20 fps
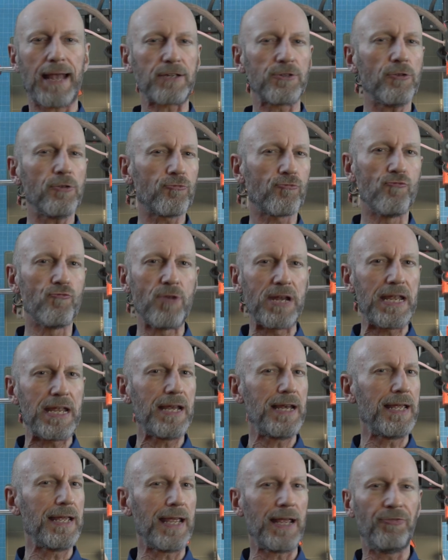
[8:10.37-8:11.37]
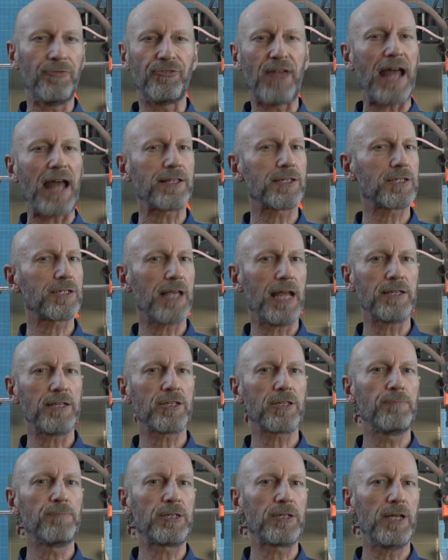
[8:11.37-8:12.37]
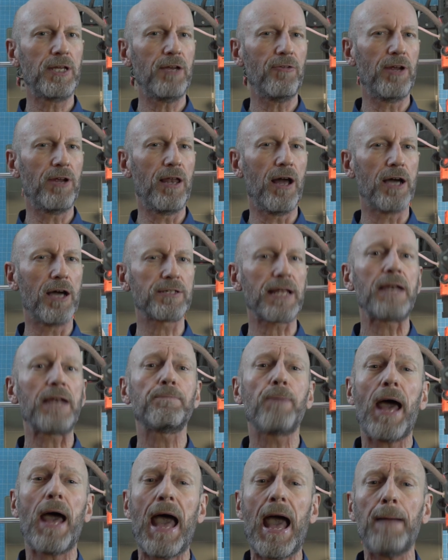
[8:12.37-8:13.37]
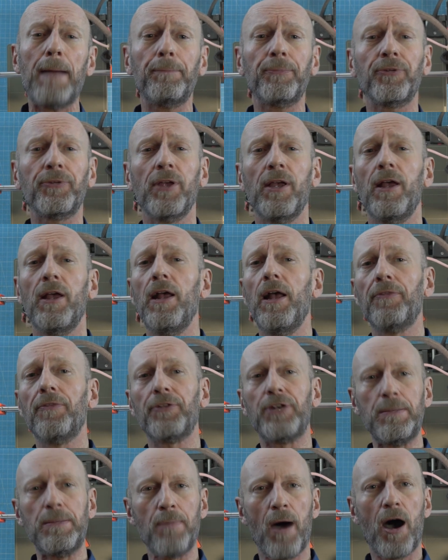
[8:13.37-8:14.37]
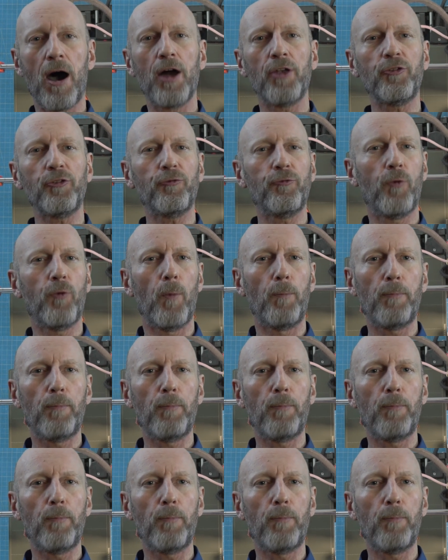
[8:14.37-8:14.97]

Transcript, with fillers: has not really, in that sense, materialised, and perhaps the demand for